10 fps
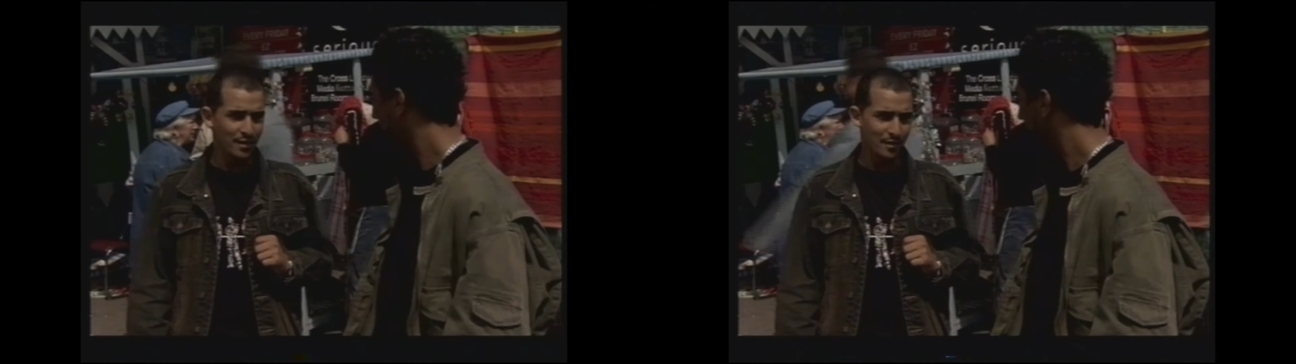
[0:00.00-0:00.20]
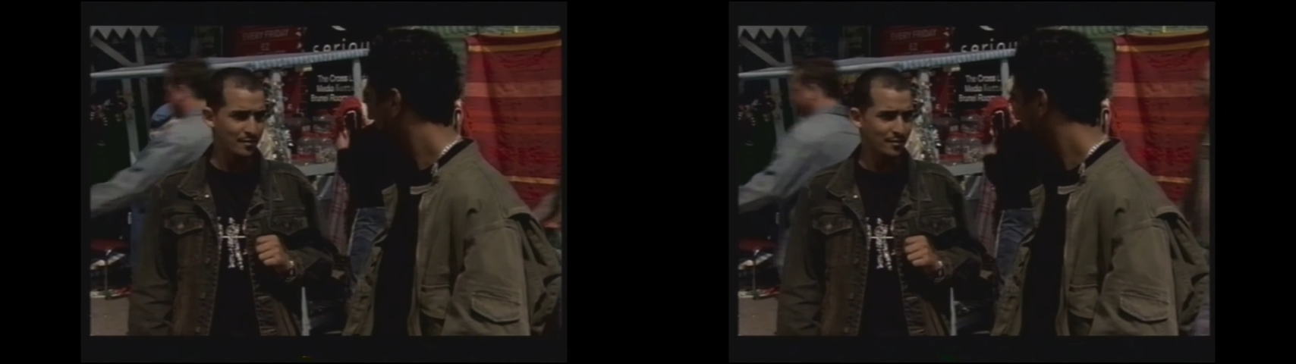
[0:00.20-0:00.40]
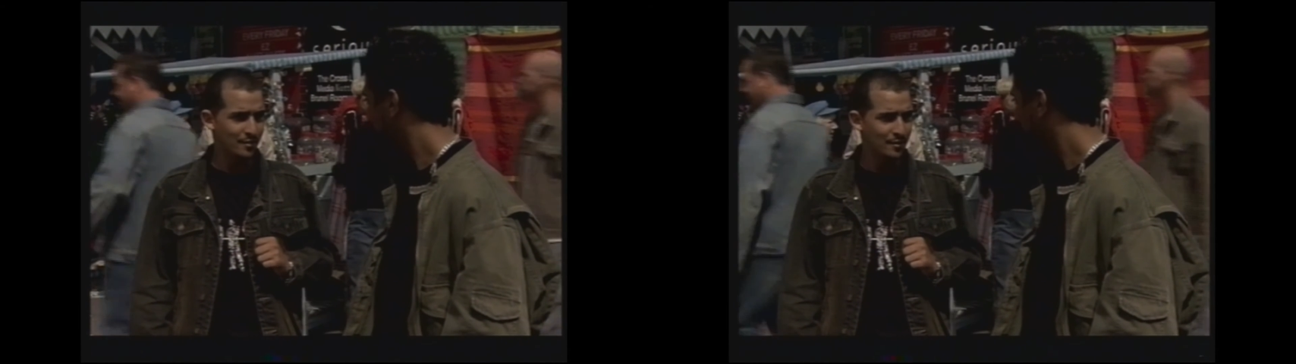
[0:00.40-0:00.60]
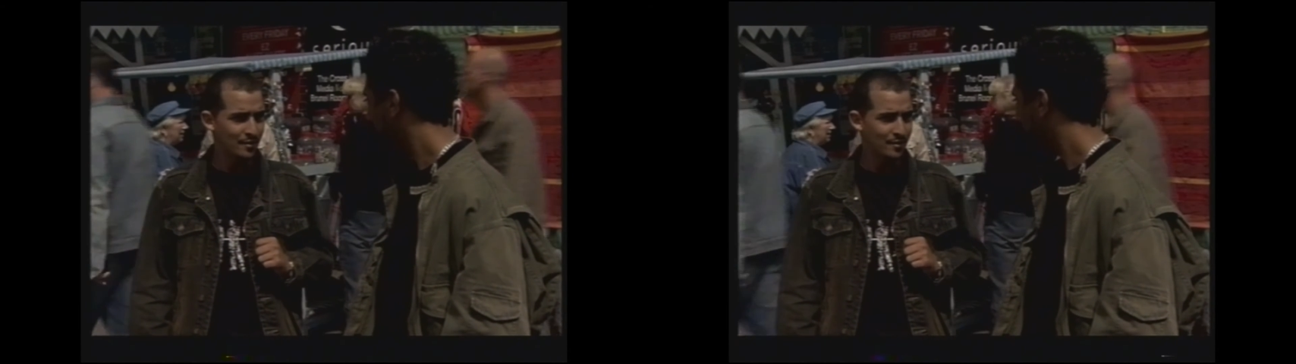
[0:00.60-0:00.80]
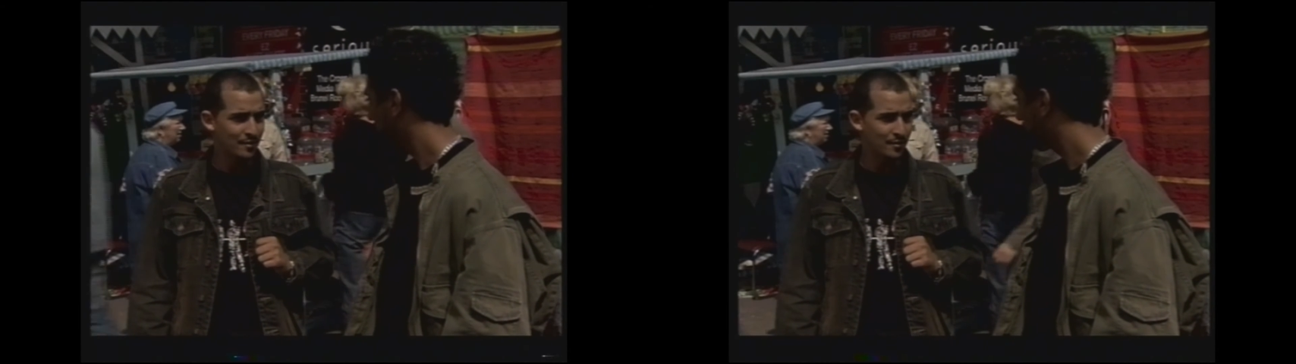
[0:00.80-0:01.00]
no.
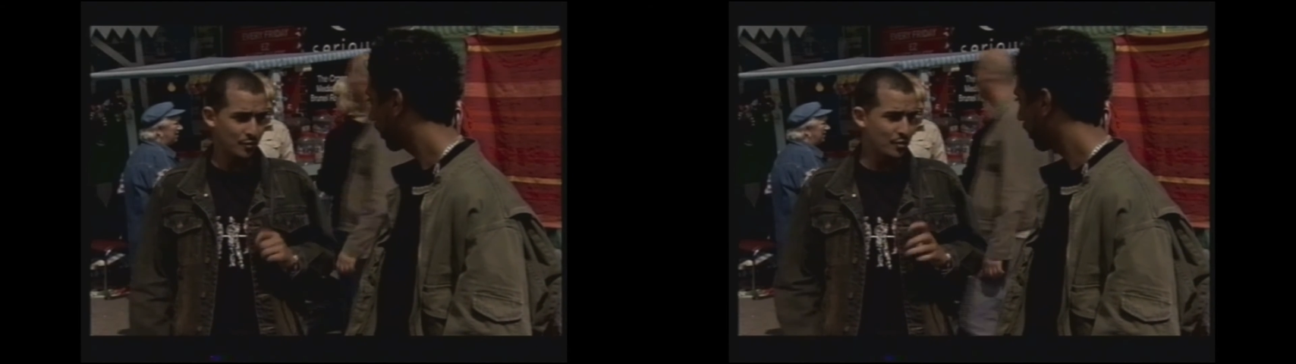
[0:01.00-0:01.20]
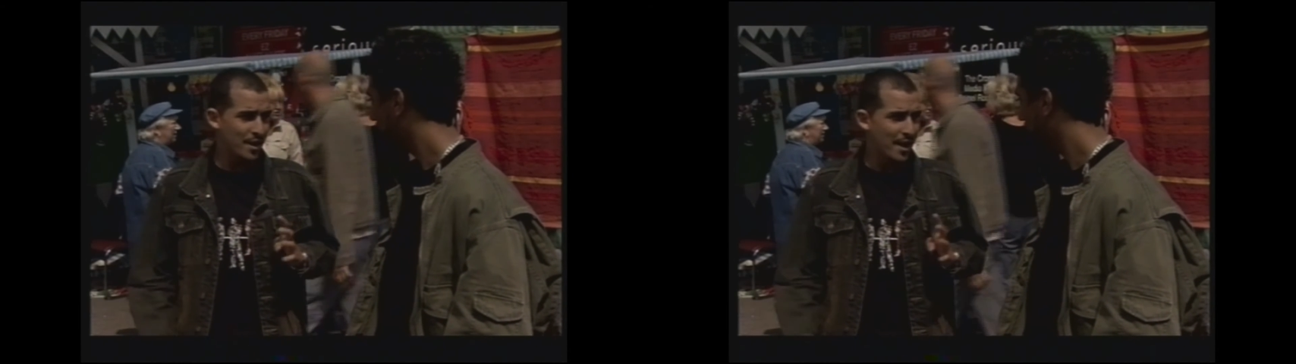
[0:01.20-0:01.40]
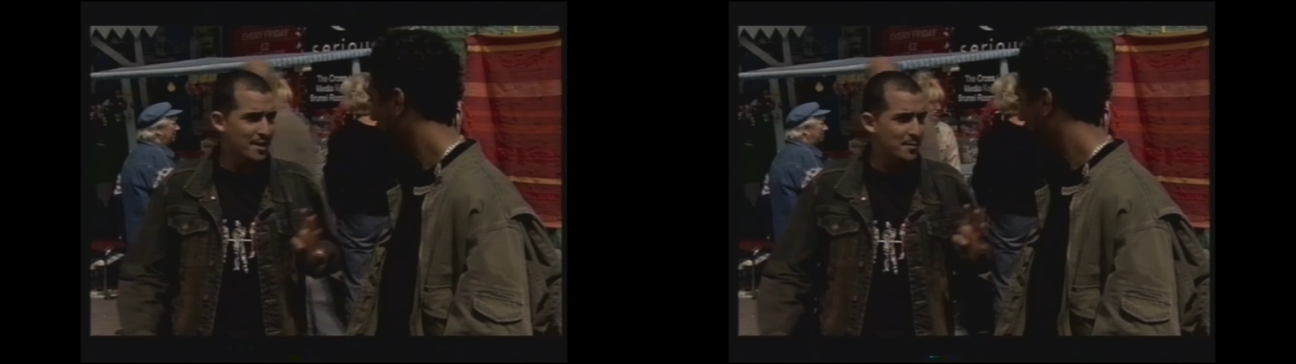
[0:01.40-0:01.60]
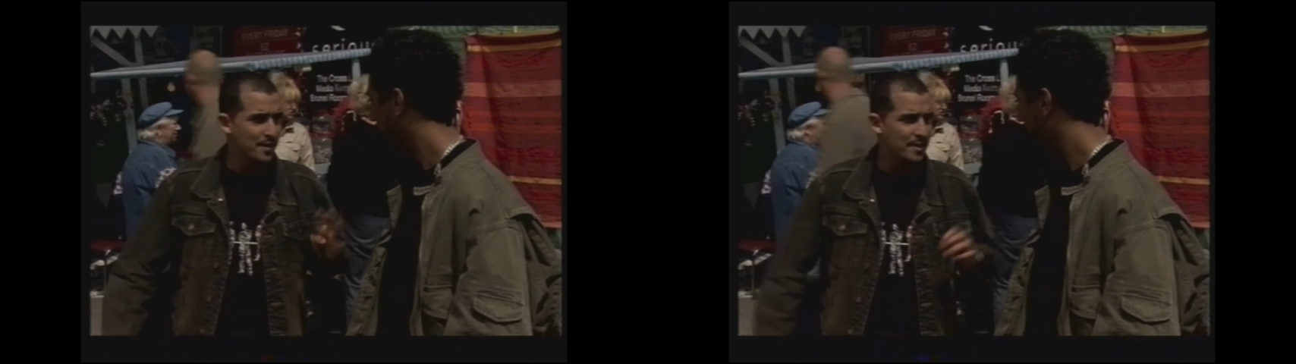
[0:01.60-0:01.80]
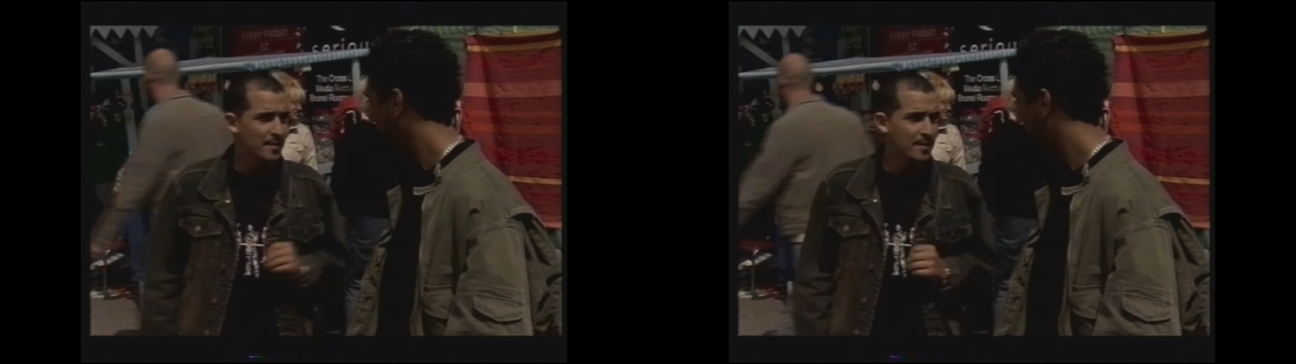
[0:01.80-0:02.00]
And not yet,
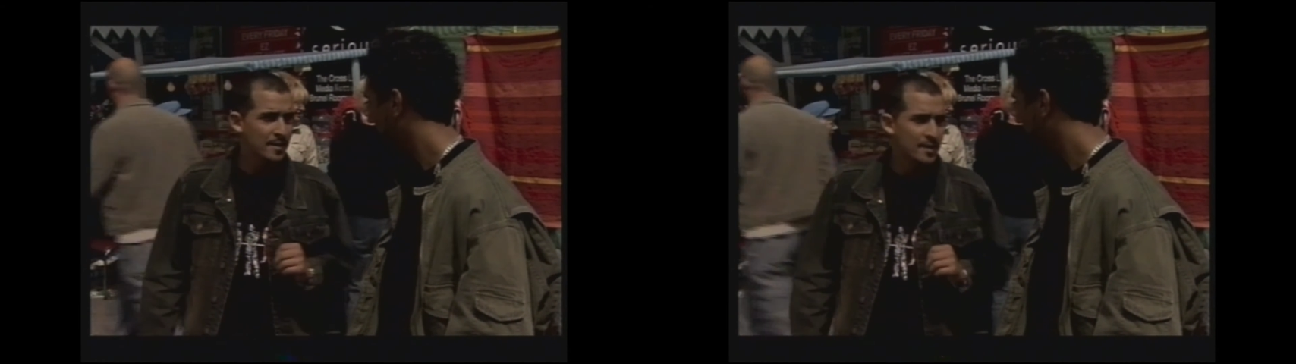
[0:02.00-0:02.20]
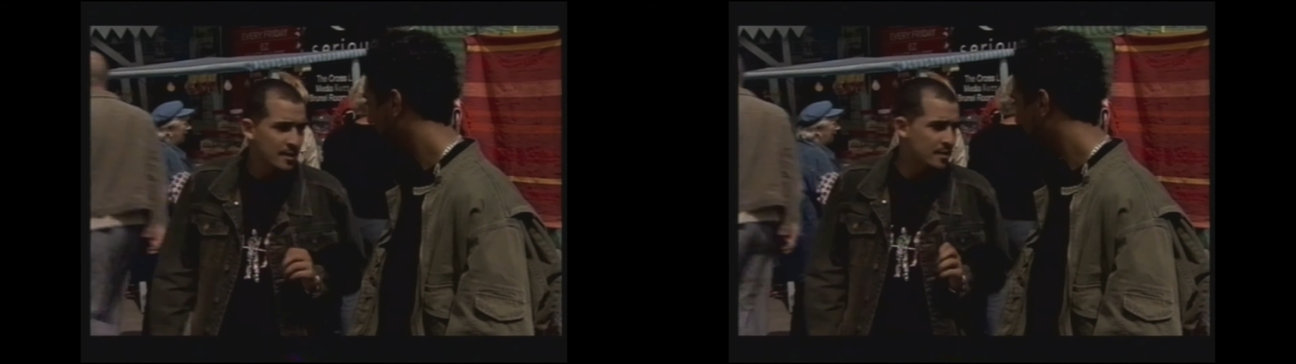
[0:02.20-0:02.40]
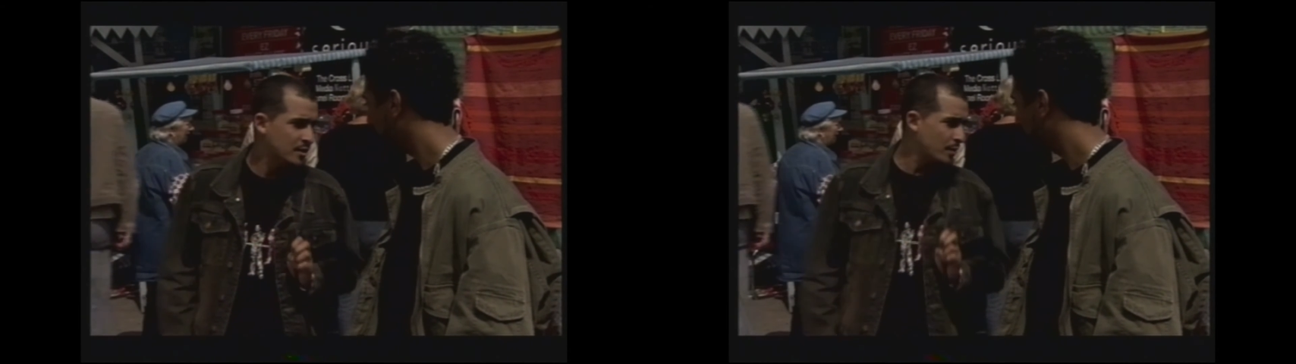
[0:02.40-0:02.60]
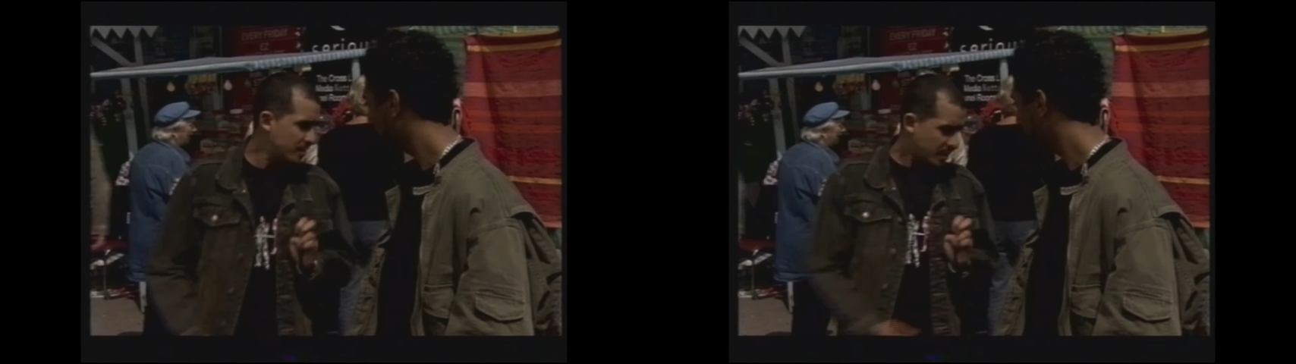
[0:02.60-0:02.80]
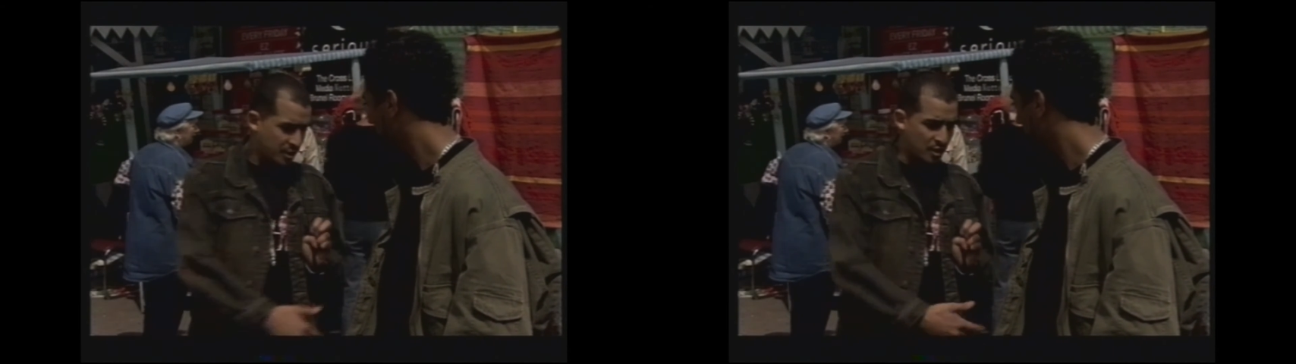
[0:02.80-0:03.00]
anyway. Zoe
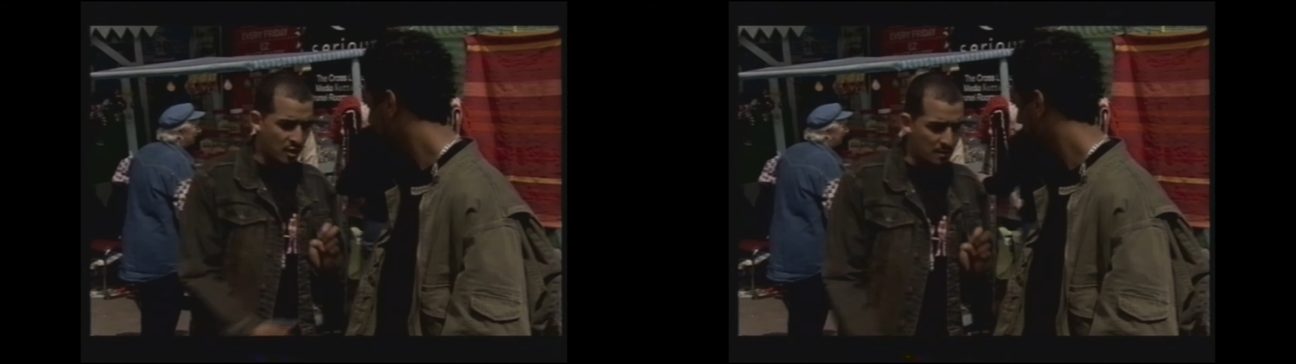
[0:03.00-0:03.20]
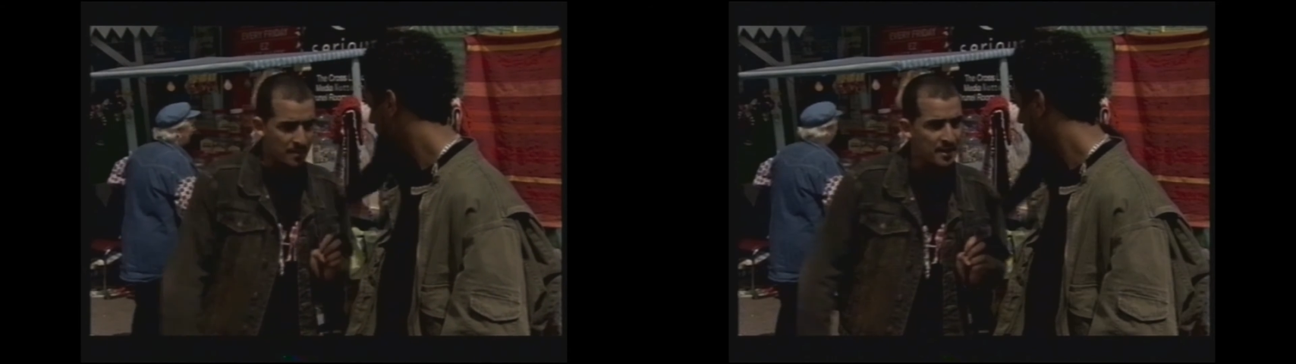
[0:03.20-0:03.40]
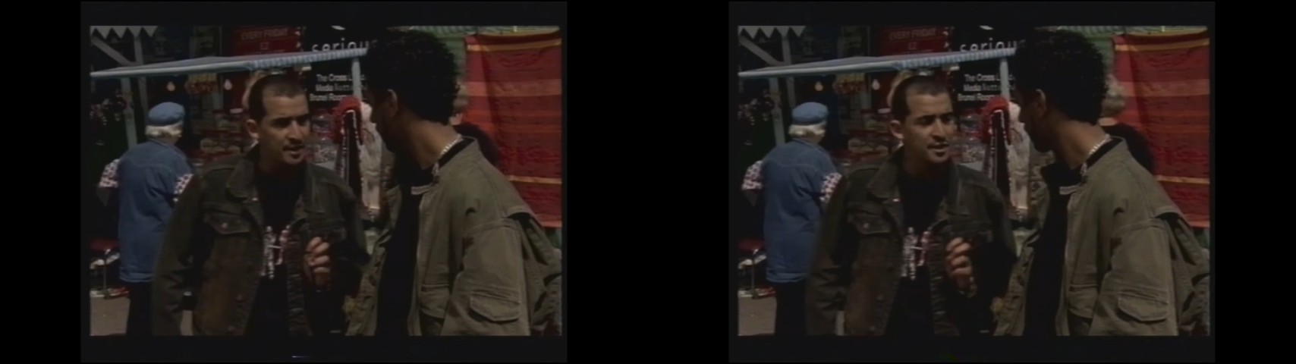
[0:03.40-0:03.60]
said she can't make